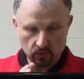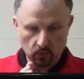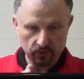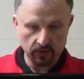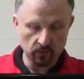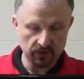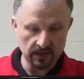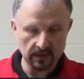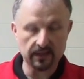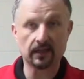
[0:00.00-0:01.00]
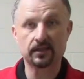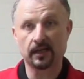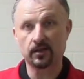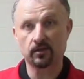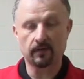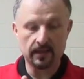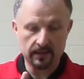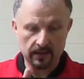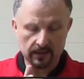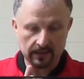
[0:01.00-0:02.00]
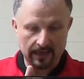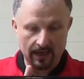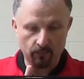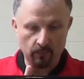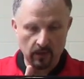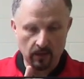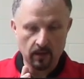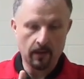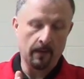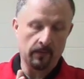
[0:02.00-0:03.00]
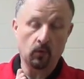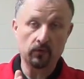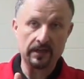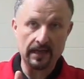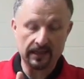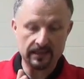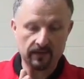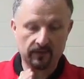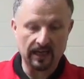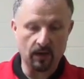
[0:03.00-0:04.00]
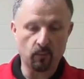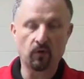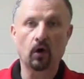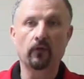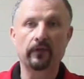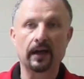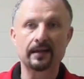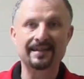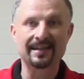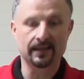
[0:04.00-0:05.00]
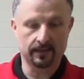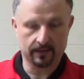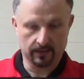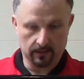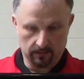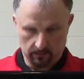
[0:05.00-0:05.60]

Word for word: also see the exaggerated camber or the negative camber on that disc.